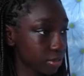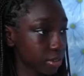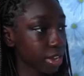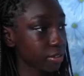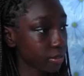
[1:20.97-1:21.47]

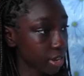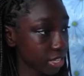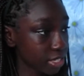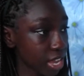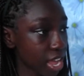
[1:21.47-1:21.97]
follow
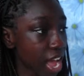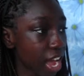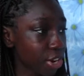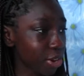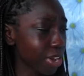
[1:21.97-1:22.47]
advice,
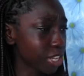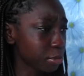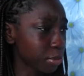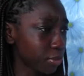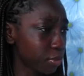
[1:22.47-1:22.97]
and know how
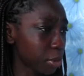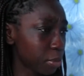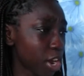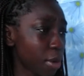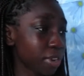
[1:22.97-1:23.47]
to avoid
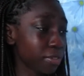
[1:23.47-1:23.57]
becoming